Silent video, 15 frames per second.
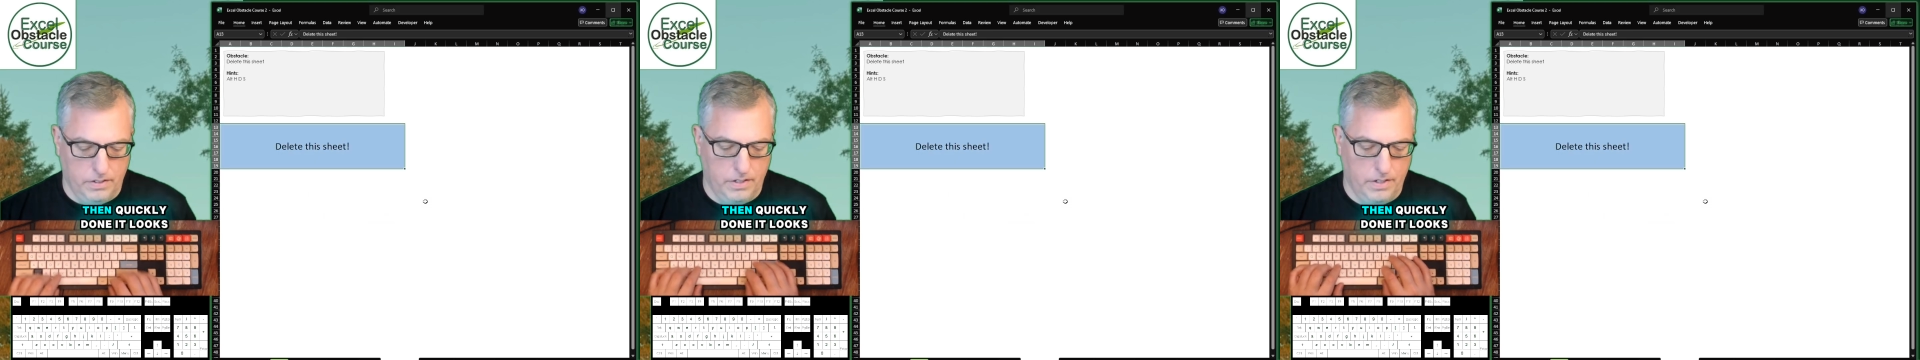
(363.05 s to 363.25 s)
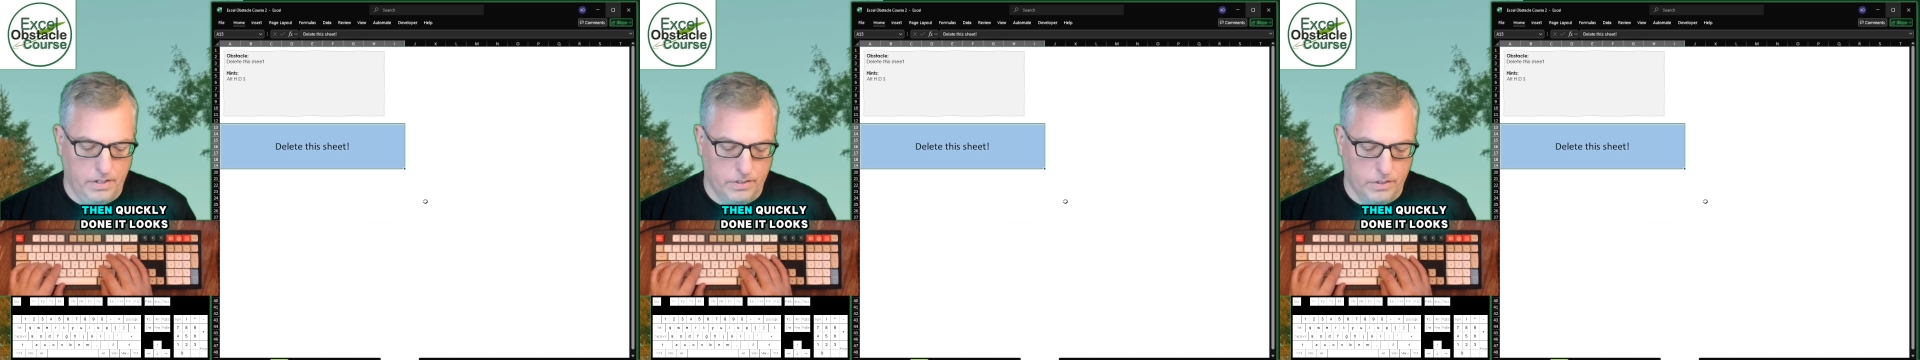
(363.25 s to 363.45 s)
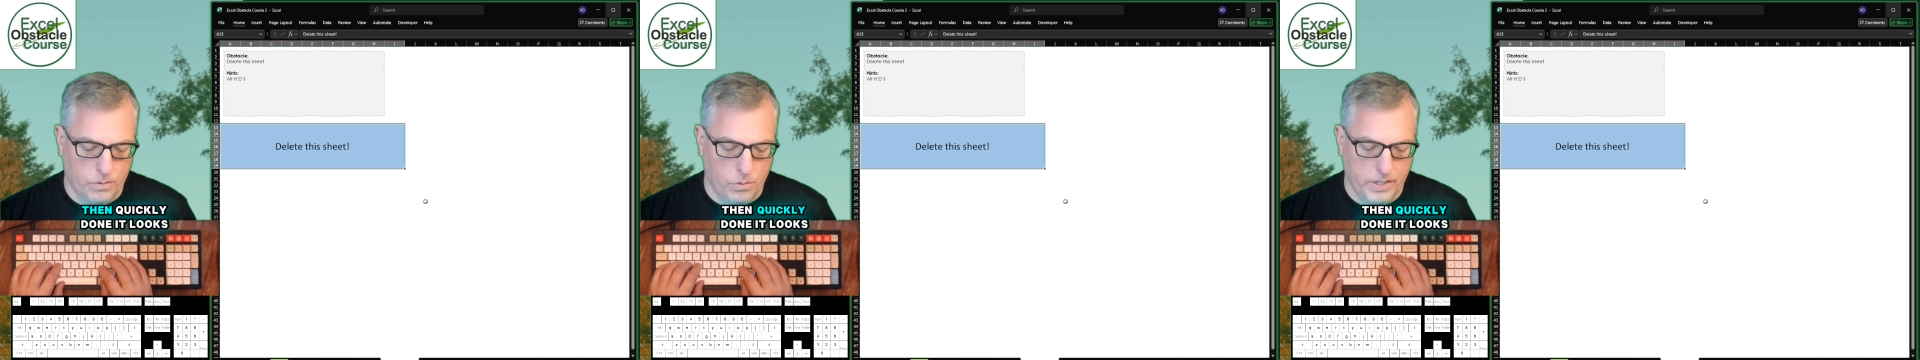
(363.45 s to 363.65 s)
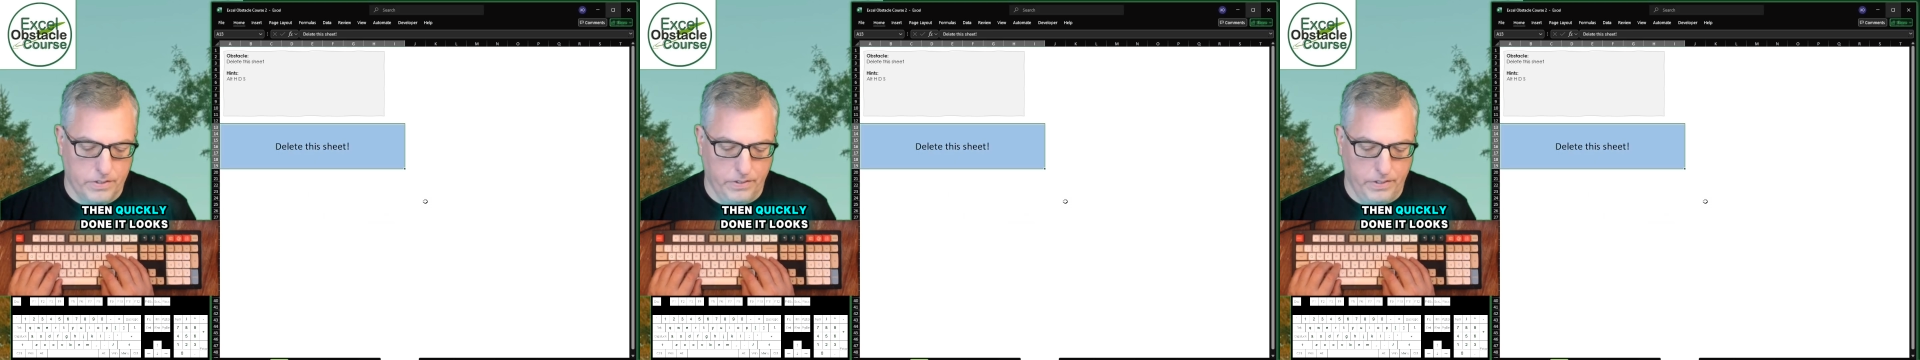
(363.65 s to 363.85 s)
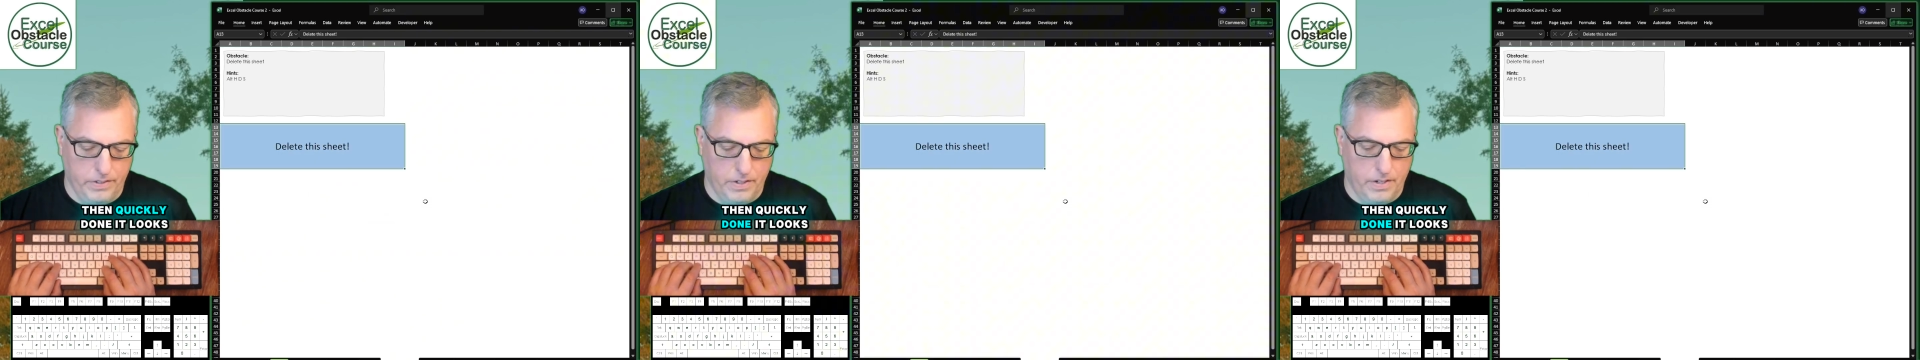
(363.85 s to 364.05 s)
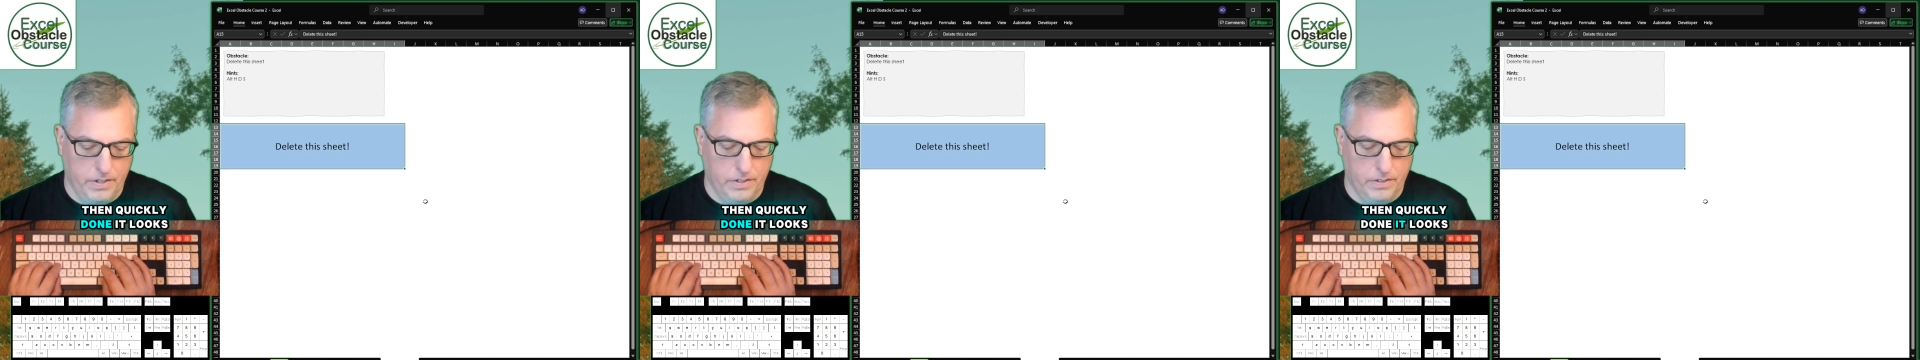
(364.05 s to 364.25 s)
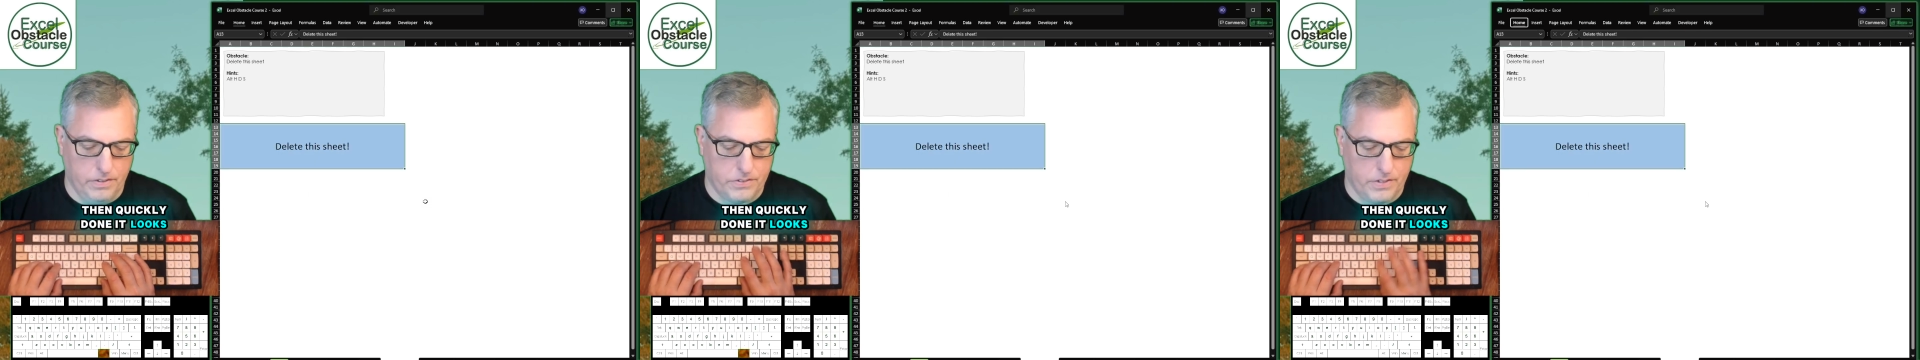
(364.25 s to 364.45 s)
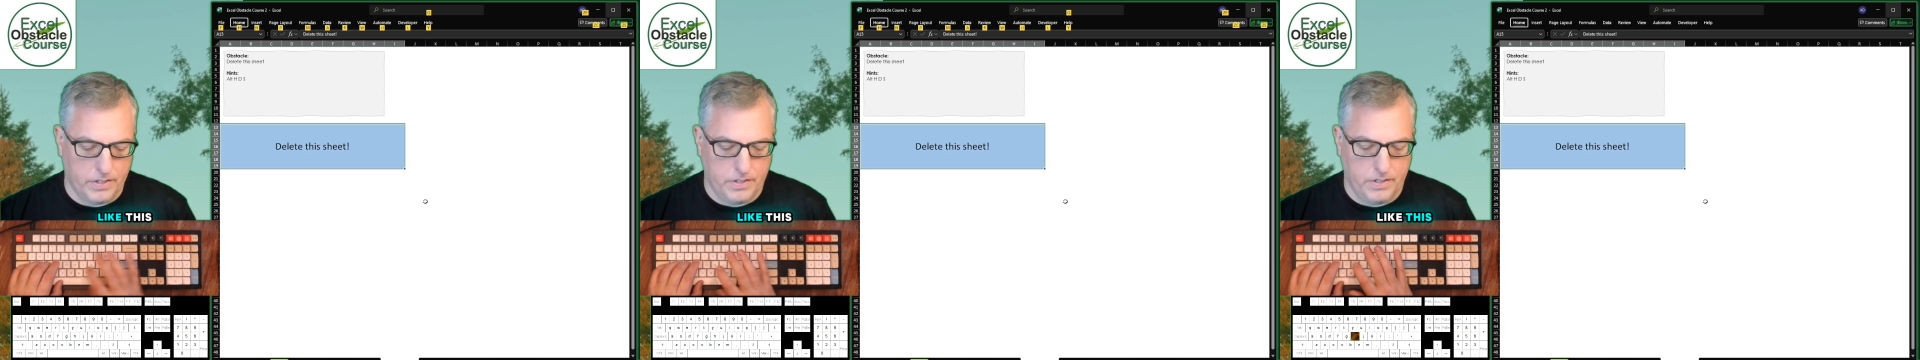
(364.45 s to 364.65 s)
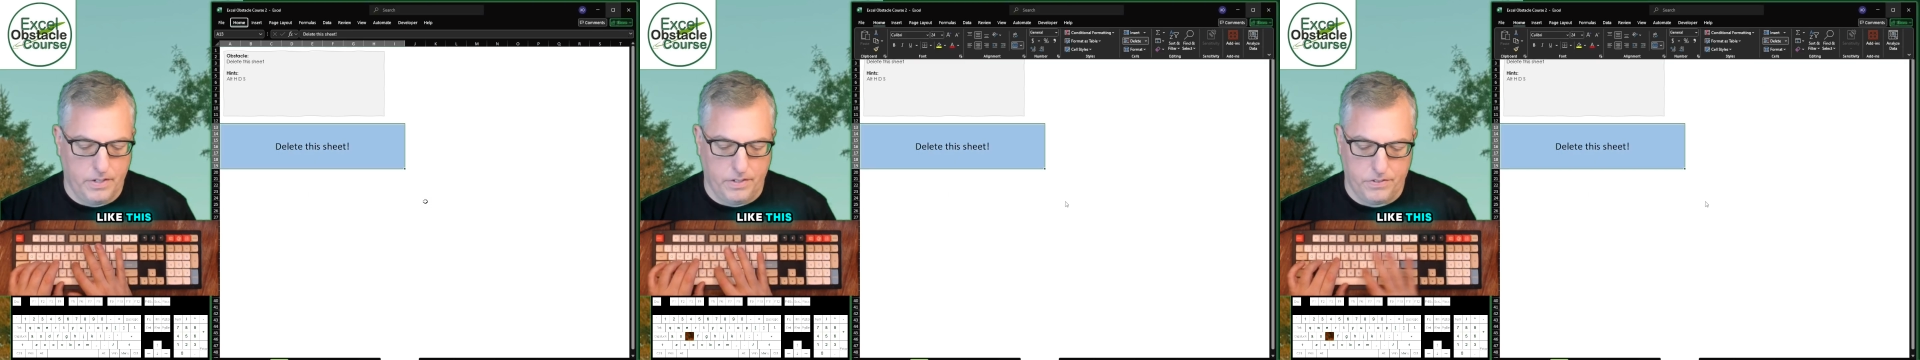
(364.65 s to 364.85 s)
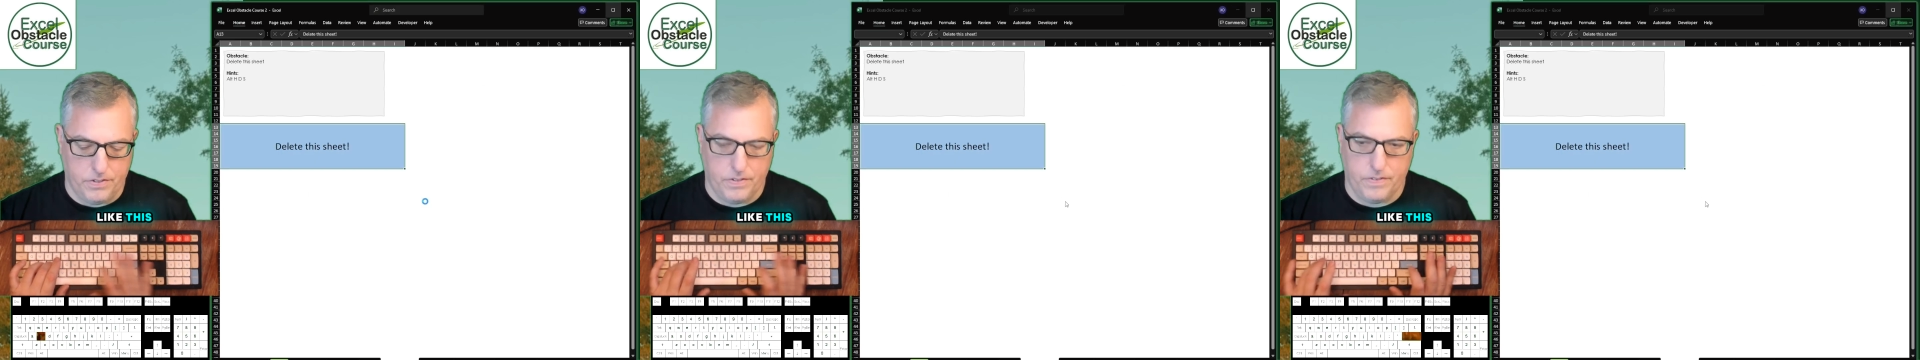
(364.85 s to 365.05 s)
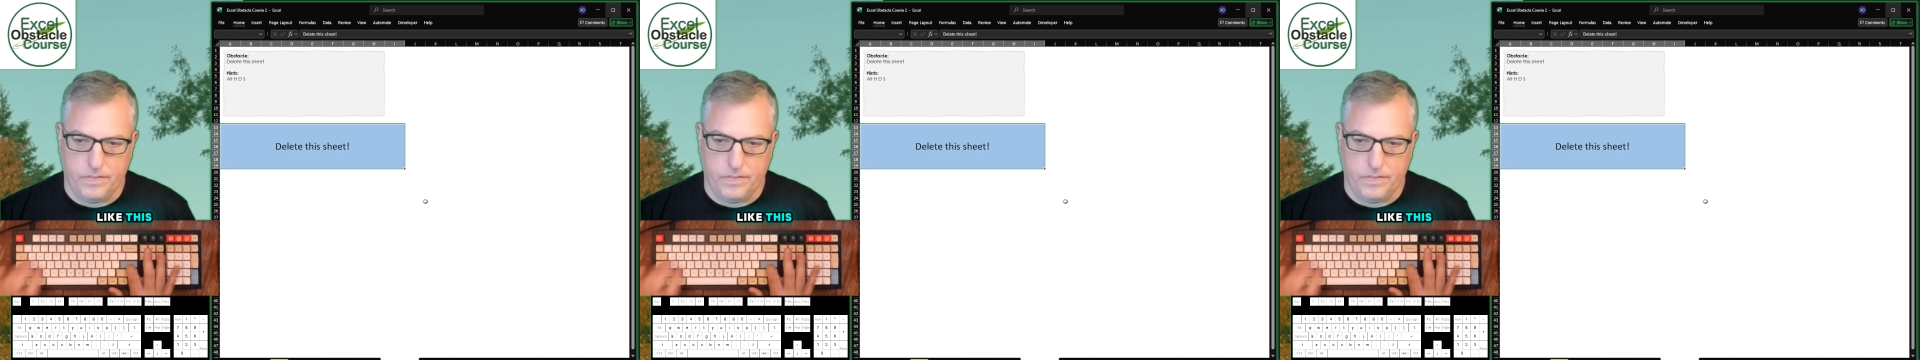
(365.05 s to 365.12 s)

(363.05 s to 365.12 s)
then quickly done, it looks like this.